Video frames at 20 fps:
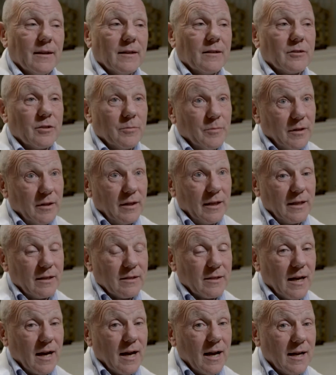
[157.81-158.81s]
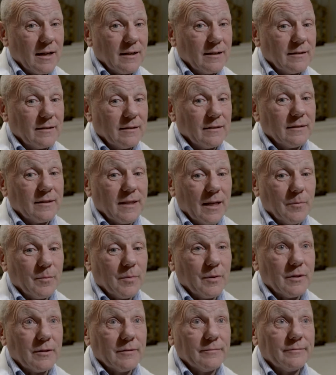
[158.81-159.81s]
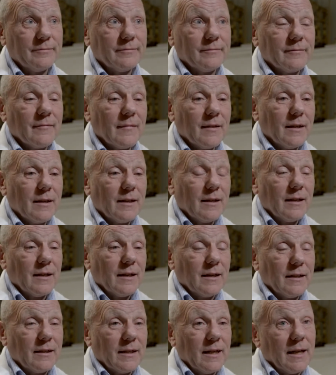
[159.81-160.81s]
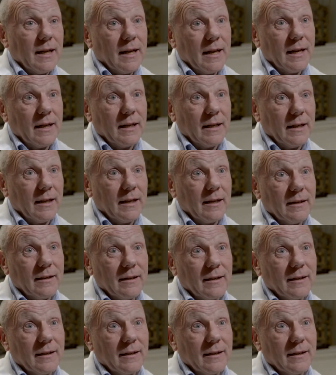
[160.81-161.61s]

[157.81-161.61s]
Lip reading: Some of the links are hardened and tempered, and then Haley